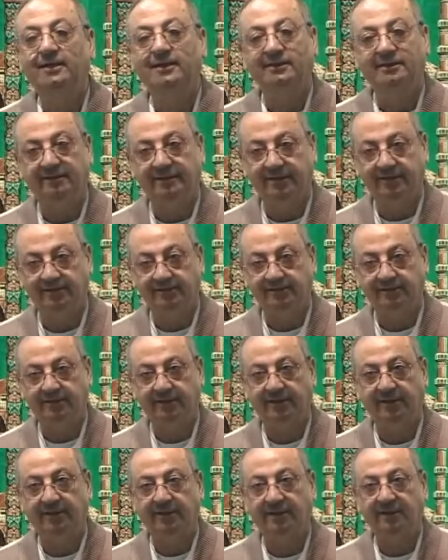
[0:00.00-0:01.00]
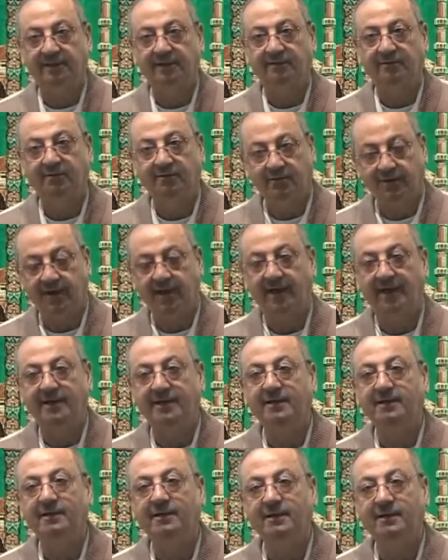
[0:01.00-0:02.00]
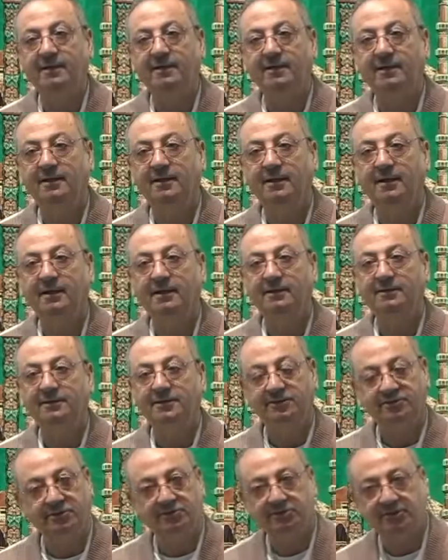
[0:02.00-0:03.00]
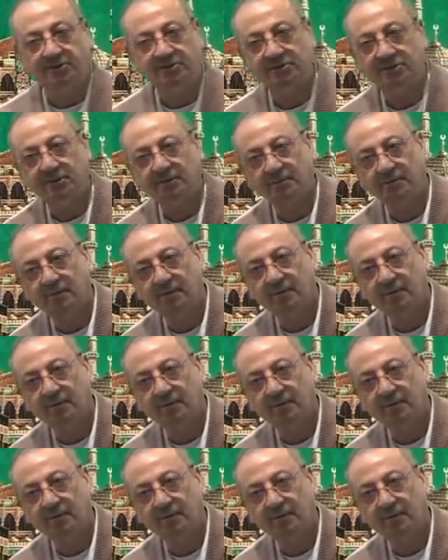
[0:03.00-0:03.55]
there is a line. This is just a